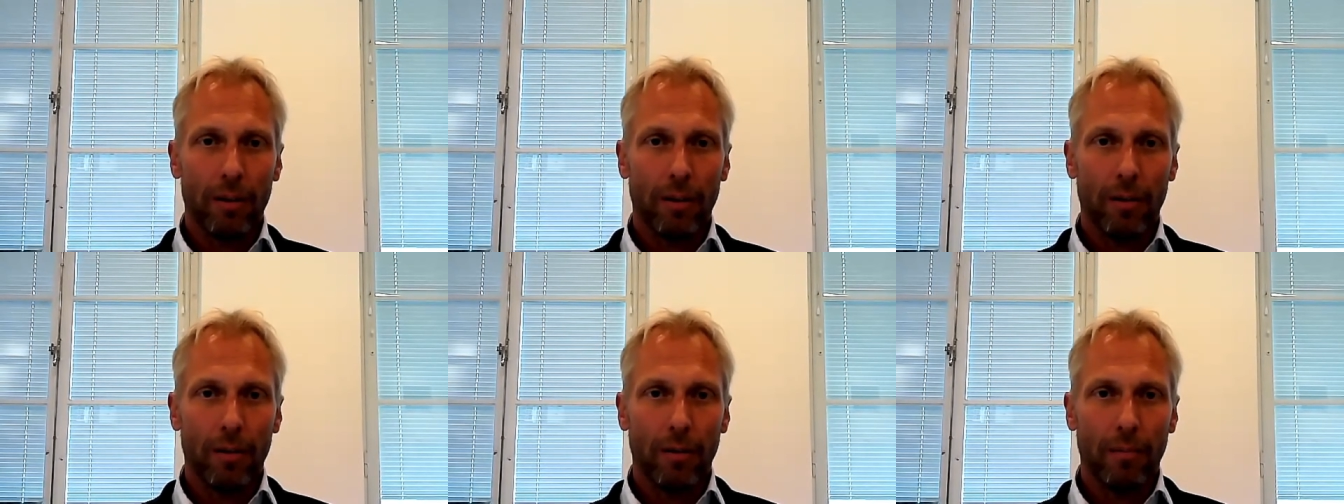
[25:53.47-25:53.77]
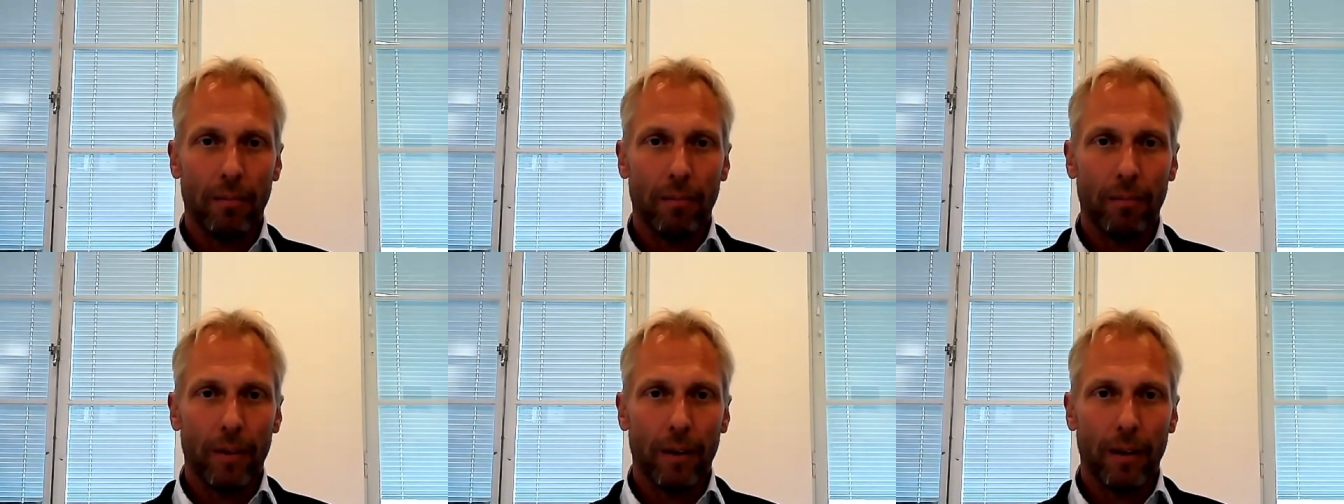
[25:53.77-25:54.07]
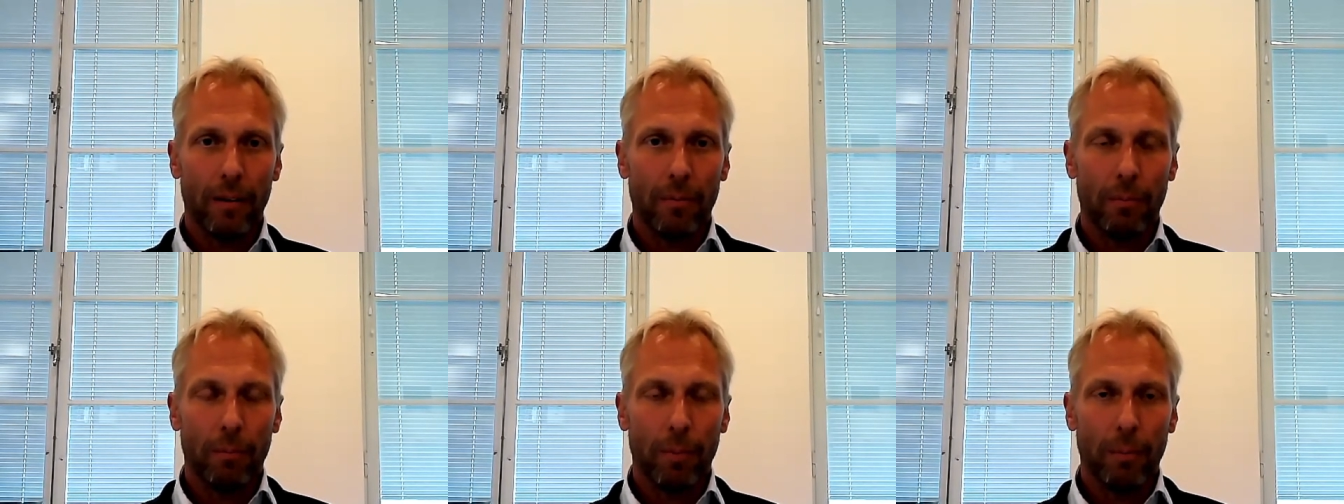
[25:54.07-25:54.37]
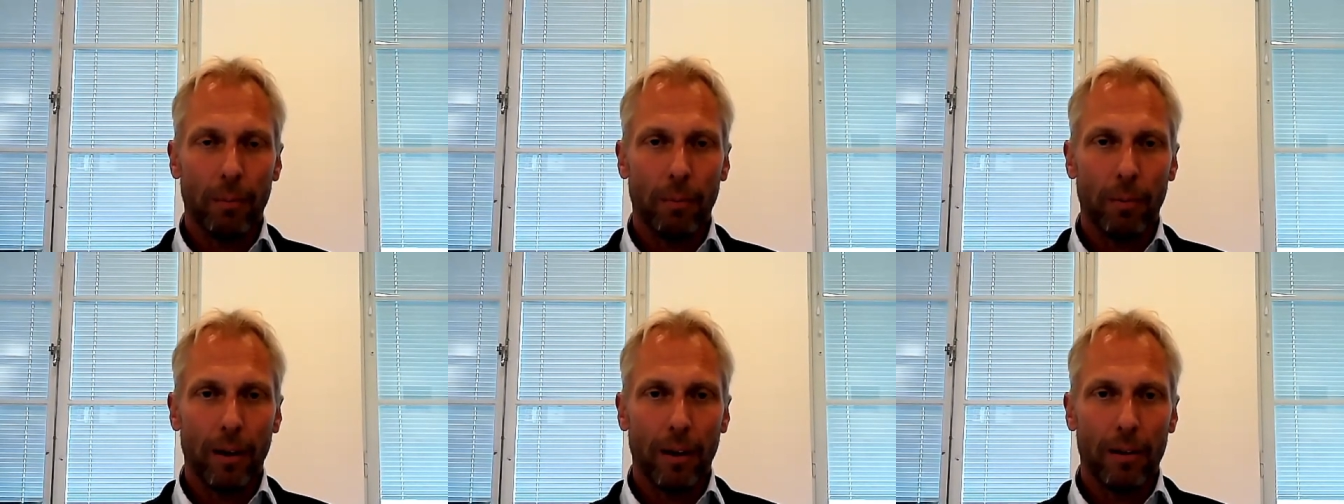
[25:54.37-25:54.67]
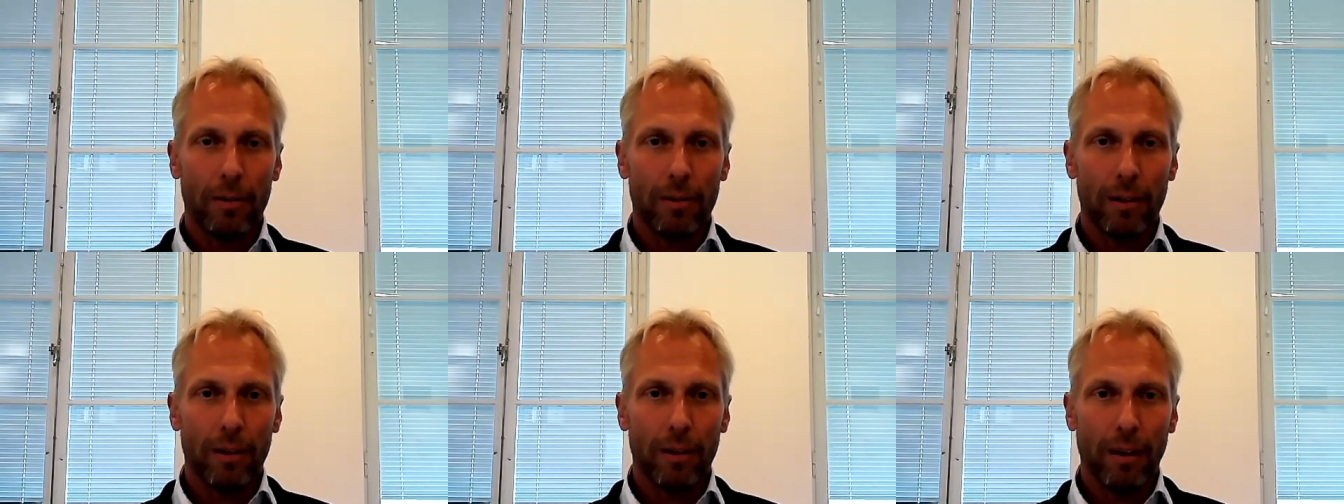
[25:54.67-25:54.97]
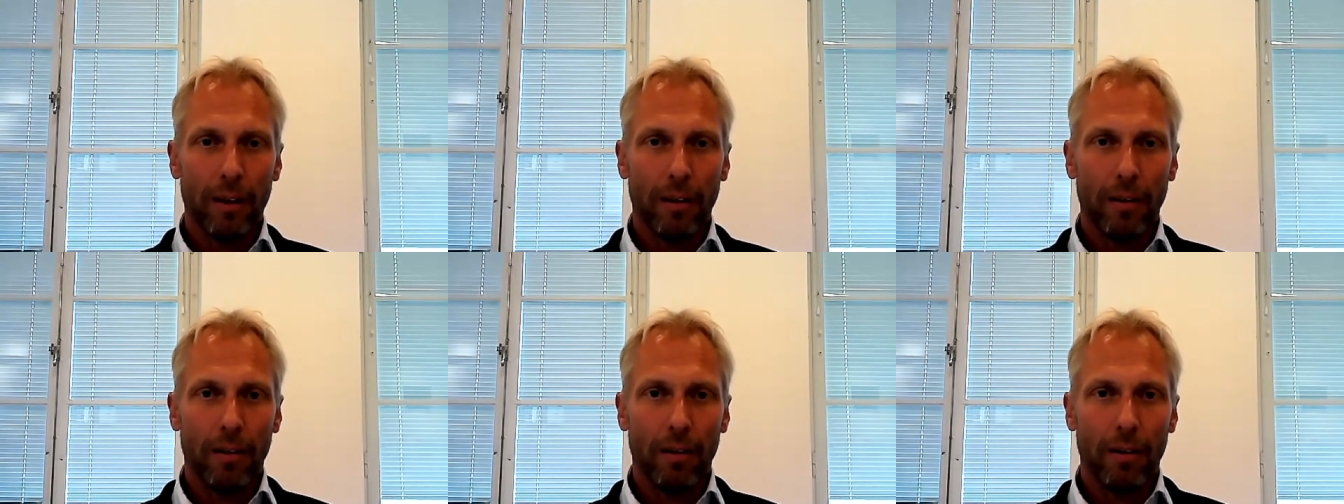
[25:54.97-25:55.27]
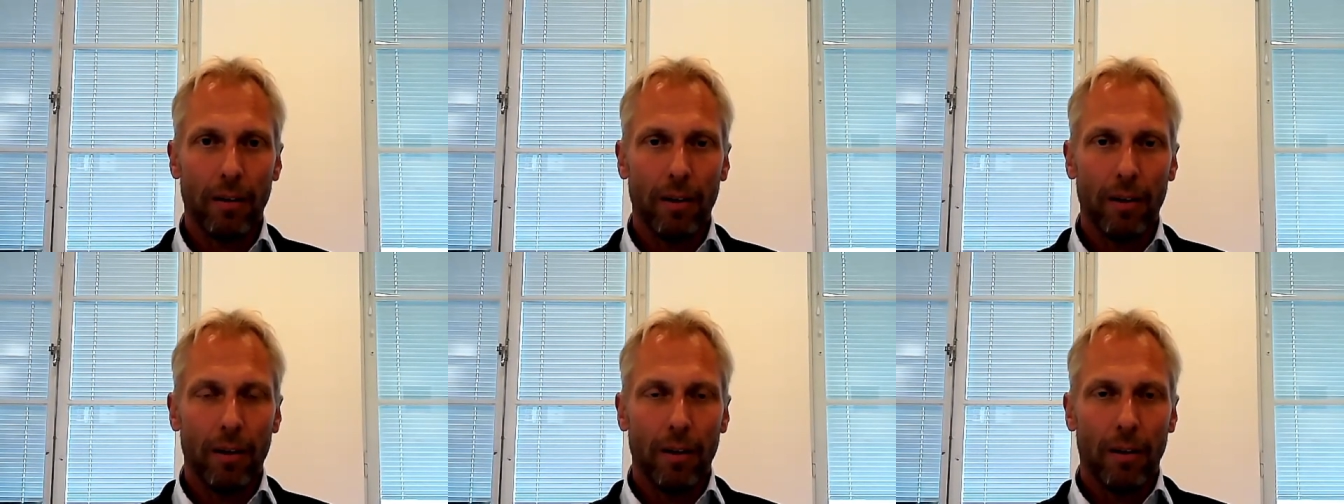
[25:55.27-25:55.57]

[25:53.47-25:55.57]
um, that people actually care